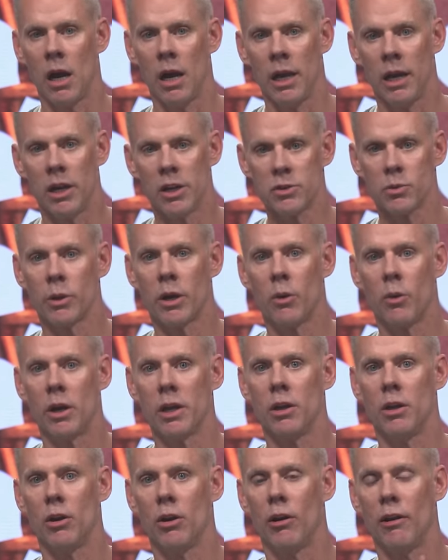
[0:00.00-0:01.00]
Here's what I want
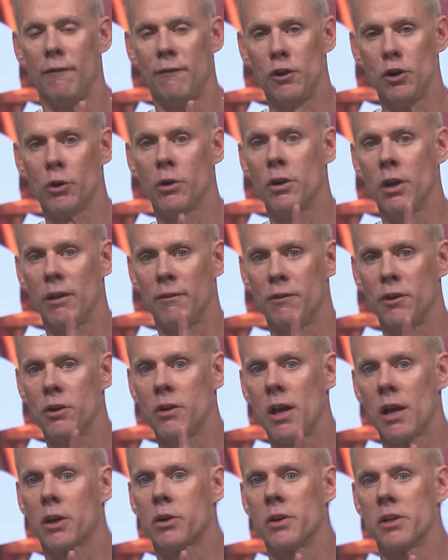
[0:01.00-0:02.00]
you to know. If you're if you're
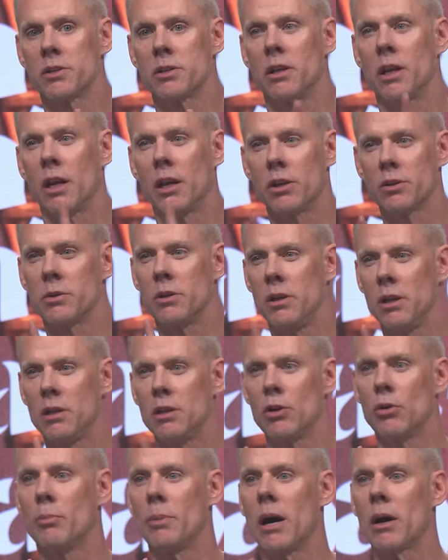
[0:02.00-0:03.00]
not a Christian yet, here's what you need
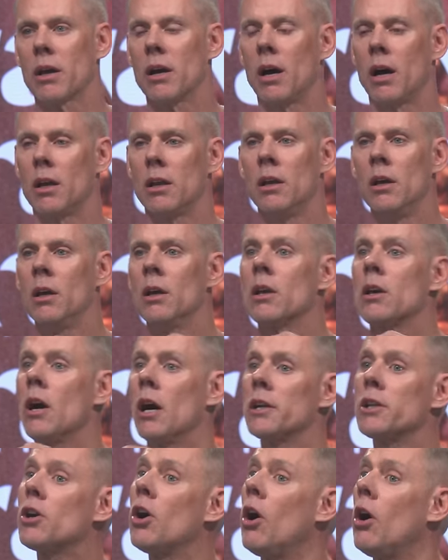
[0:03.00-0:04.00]
to know about God.
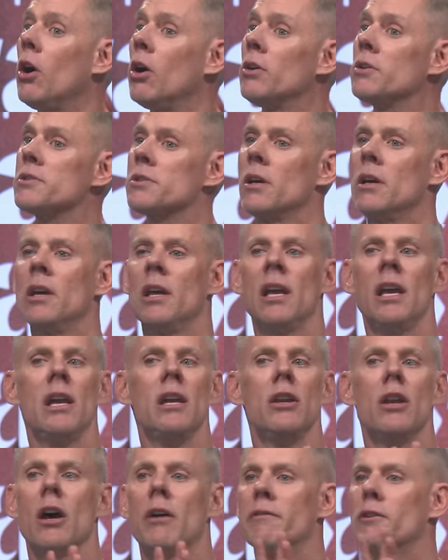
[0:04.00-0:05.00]
God calls, he
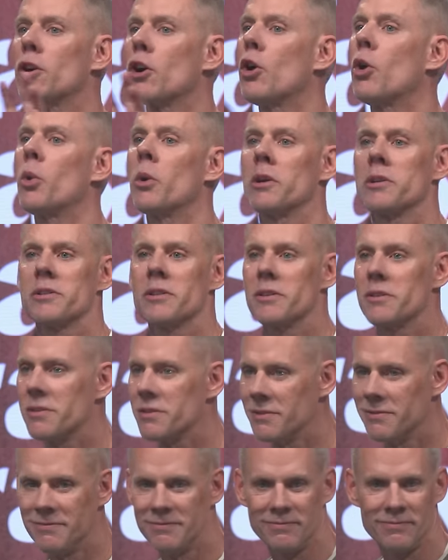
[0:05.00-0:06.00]
never
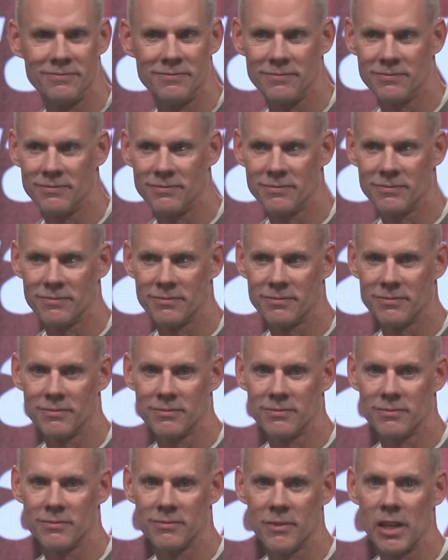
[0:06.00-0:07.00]
coerces.
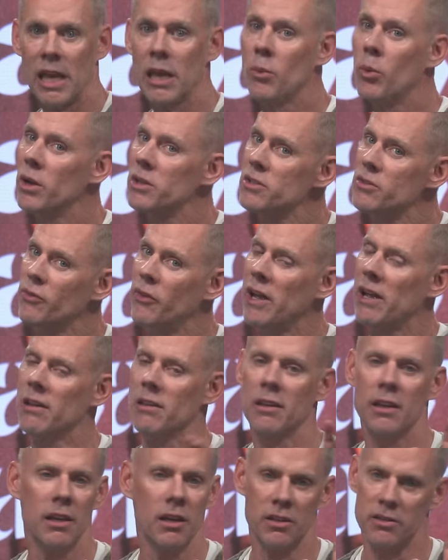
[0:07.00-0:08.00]
He wants
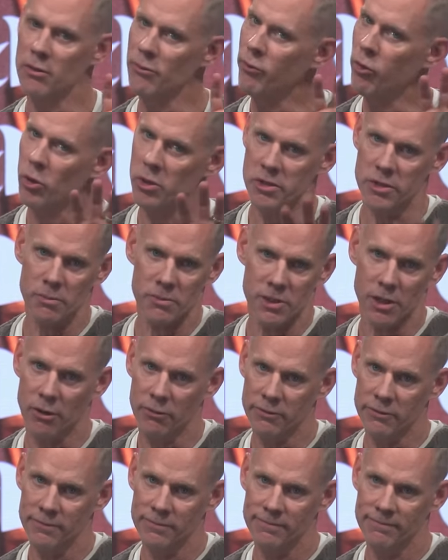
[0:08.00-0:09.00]
faith. He doesn't force
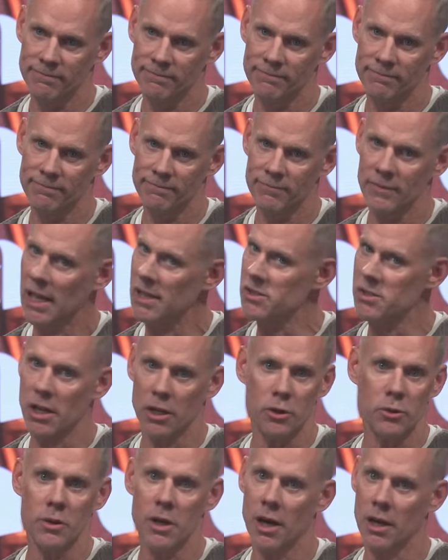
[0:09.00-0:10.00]
himself. That's
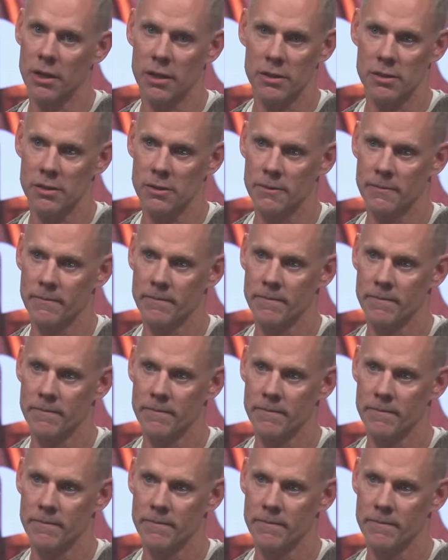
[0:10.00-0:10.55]
not who God is.